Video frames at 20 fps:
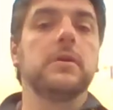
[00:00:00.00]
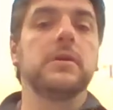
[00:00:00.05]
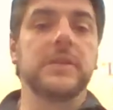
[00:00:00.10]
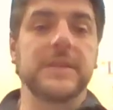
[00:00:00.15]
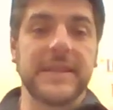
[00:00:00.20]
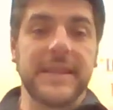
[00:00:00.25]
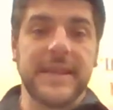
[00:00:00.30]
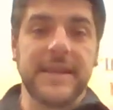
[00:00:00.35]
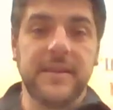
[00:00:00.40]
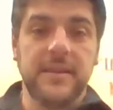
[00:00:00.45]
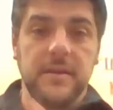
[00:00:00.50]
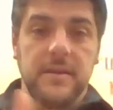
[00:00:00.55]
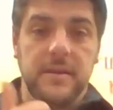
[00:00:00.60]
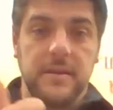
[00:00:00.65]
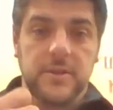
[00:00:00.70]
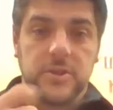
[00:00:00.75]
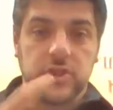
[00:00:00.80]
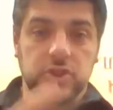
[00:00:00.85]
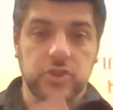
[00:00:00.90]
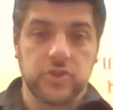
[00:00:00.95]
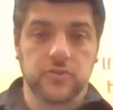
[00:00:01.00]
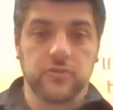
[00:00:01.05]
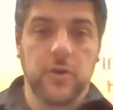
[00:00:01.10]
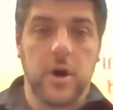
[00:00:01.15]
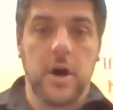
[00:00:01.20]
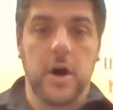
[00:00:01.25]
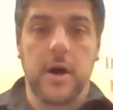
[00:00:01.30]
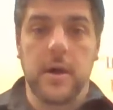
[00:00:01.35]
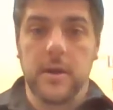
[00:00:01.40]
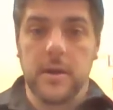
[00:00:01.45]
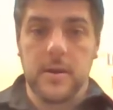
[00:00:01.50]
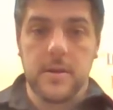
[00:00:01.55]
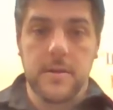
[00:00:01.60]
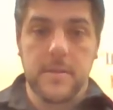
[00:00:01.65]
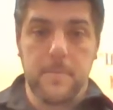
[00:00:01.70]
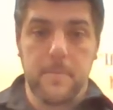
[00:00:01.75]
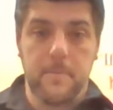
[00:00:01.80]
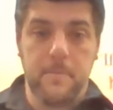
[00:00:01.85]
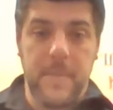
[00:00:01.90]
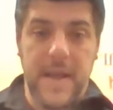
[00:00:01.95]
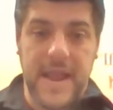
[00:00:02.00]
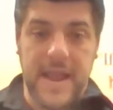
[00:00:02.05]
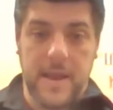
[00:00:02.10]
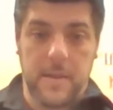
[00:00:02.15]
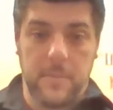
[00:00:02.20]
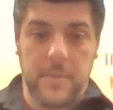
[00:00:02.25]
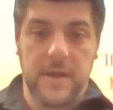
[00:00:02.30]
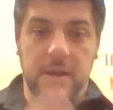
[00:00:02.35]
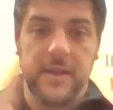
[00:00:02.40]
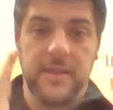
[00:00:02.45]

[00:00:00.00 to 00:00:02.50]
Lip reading: lid, straw, bam.